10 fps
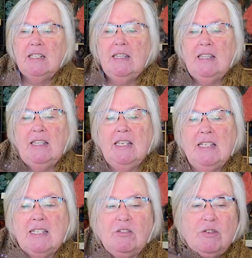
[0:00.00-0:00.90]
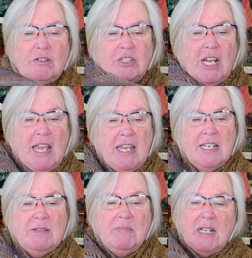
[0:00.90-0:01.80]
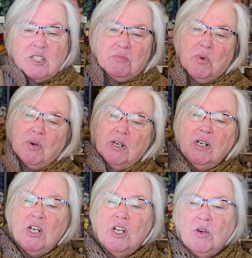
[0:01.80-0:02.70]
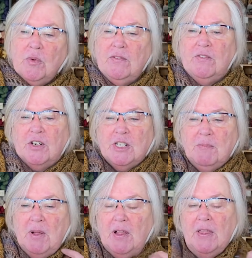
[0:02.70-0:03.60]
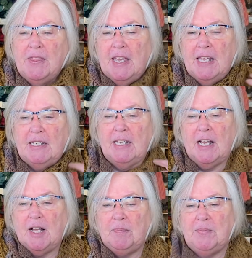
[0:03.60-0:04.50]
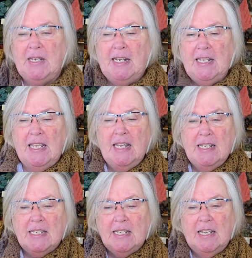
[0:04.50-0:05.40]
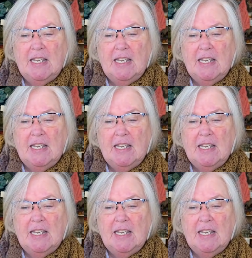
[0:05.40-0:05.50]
this crochet is much more reversible than knitting is.